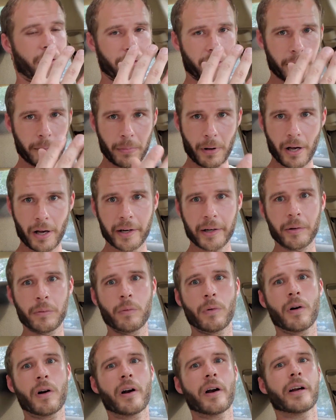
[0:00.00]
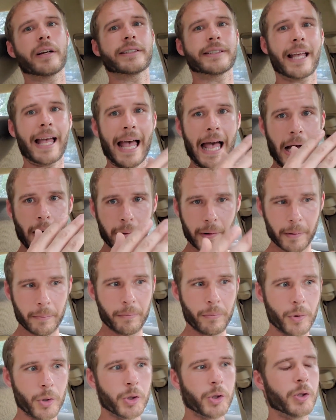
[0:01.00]
the body works, how it
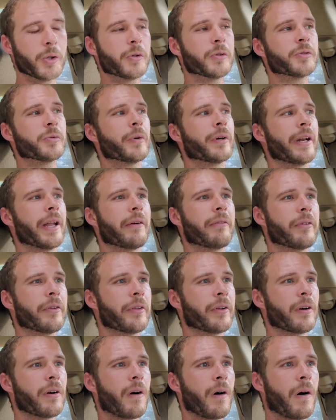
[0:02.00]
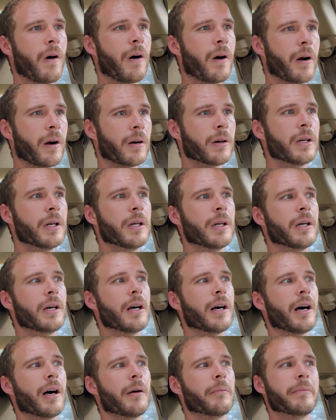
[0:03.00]
moves whenever there are
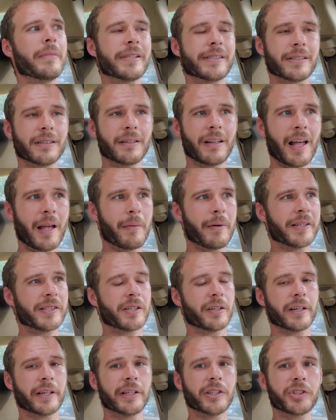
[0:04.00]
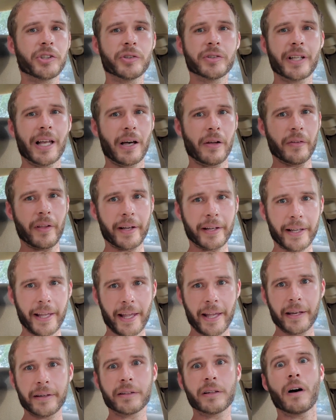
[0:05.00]
misalignments or issues, how they
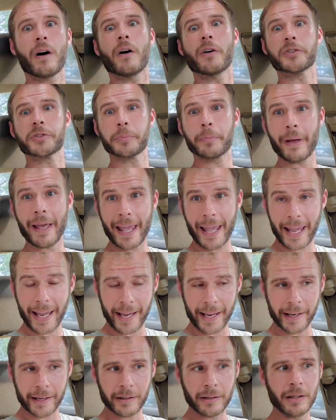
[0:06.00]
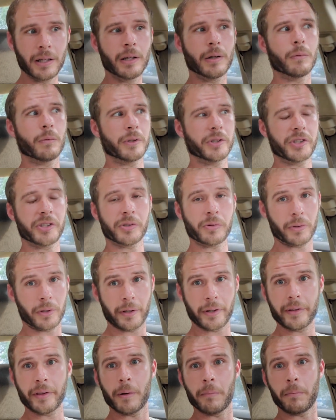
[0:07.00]
can cause pain, which is
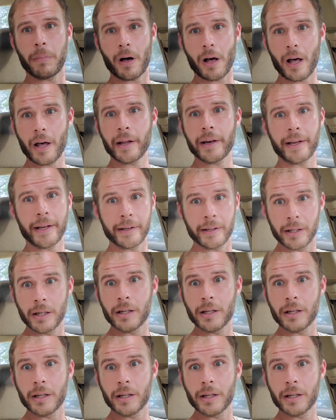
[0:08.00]
really the body